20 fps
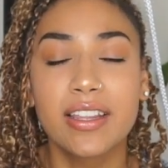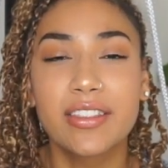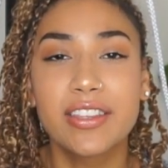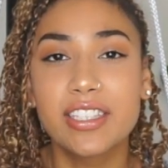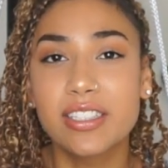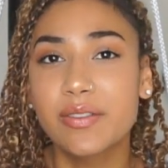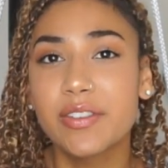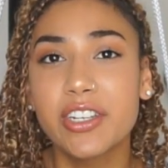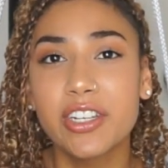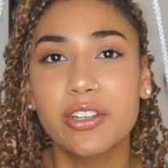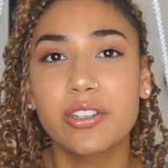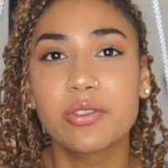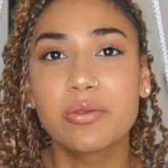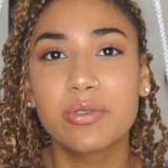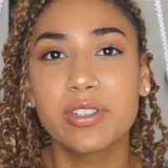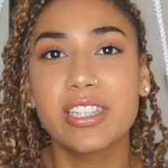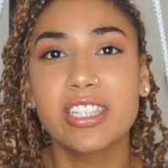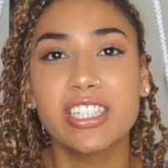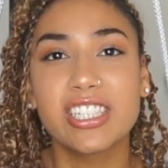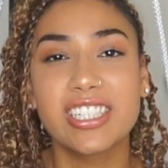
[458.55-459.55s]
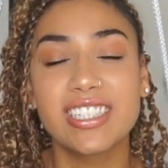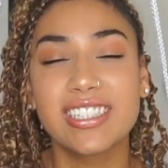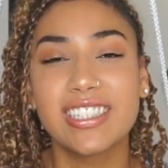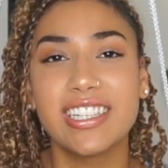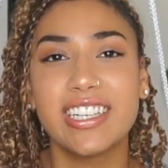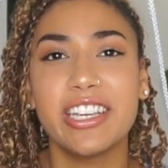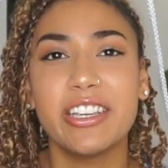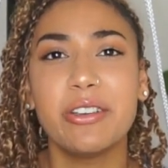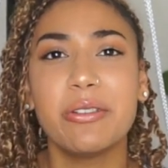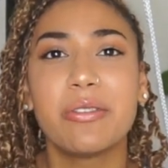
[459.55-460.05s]
this video is really just to
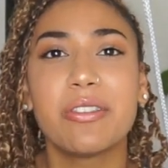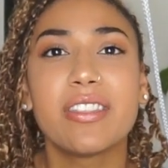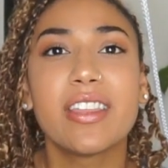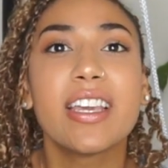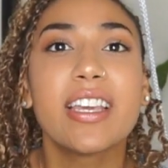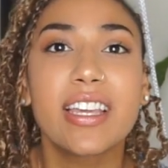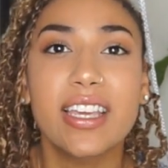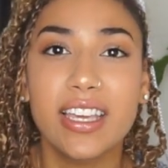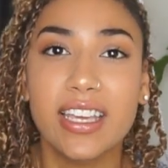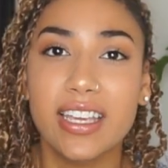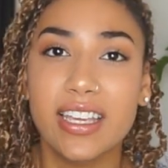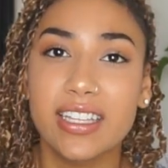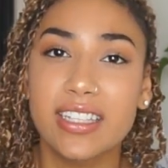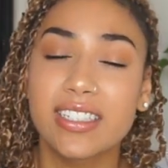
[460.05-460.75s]
get you thinking